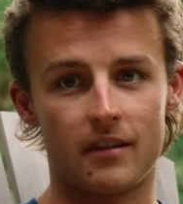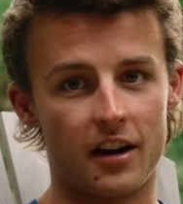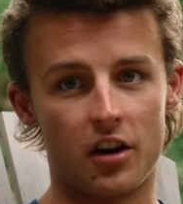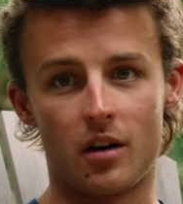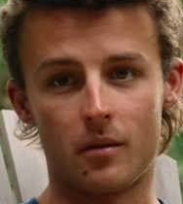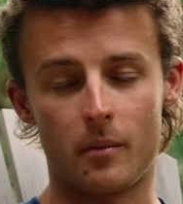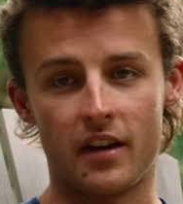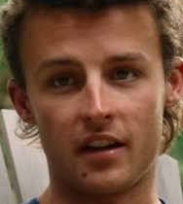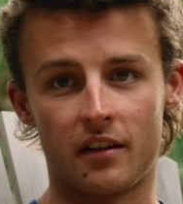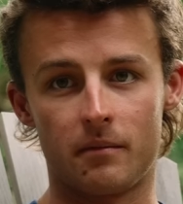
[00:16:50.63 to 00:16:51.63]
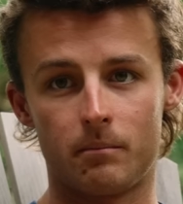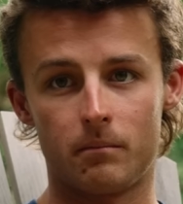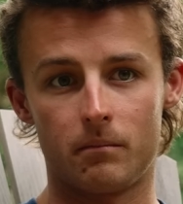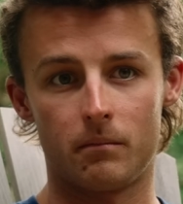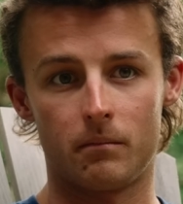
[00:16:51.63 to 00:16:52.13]
I know I'm going to be in
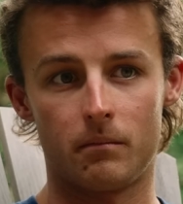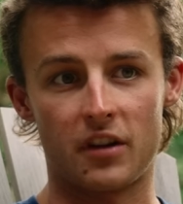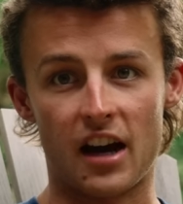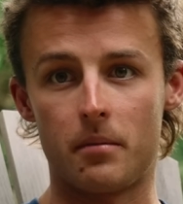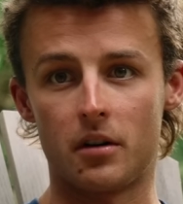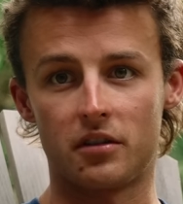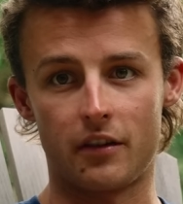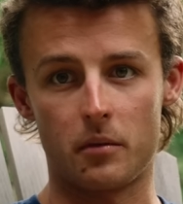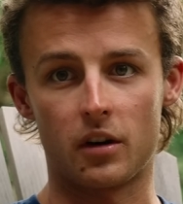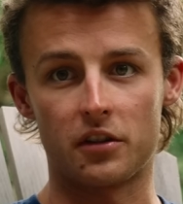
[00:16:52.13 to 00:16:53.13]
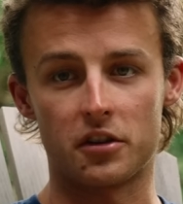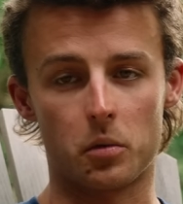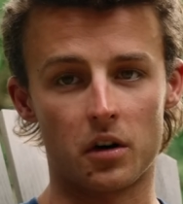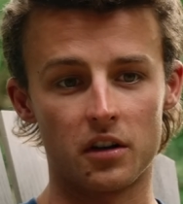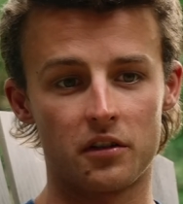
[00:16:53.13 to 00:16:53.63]
Tapa 70.3
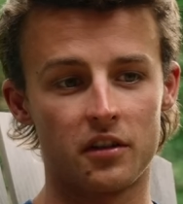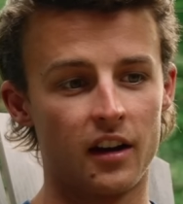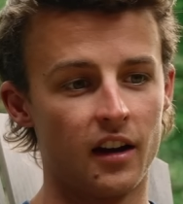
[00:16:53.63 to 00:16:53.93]
worlds.